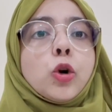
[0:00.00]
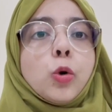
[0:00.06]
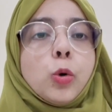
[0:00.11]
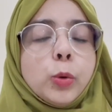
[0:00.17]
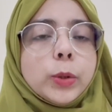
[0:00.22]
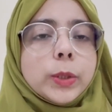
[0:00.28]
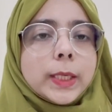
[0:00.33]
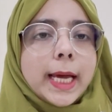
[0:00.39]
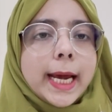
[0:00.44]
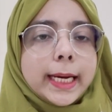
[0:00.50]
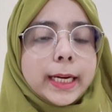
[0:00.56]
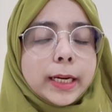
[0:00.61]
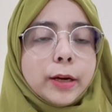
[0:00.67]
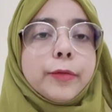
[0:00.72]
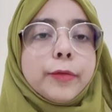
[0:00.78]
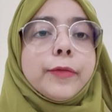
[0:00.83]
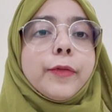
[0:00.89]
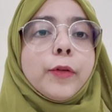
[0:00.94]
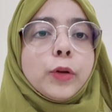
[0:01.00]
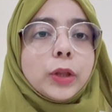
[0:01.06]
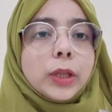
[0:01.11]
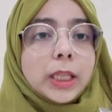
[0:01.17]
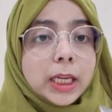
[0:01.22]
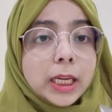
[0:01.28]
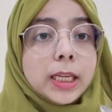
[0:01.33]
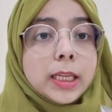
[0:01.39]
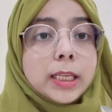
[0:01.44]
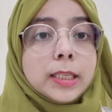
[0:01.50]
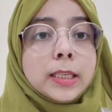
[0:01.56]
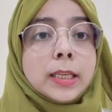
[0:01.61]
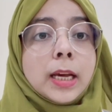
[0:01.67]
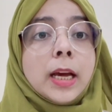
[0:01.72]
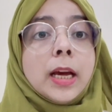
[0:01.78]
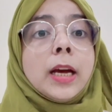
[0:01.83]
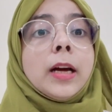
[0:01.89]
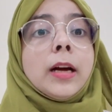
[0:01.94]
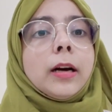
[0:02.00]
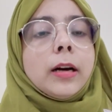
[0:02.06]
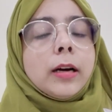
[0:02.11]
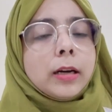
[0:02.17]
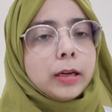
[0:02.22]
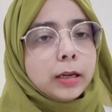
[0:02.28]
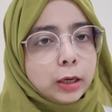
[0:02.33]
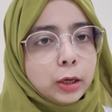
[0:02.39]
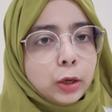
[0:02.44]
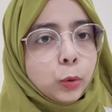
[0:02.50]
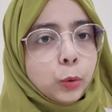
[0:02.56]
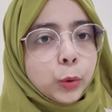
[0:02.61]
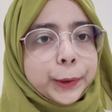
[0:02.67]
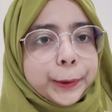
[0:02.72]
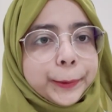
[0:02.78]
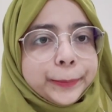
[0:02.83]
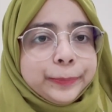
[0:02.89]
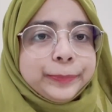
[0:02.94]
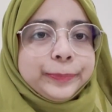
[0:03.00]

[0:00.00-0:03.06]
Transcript: co-signer for these loan.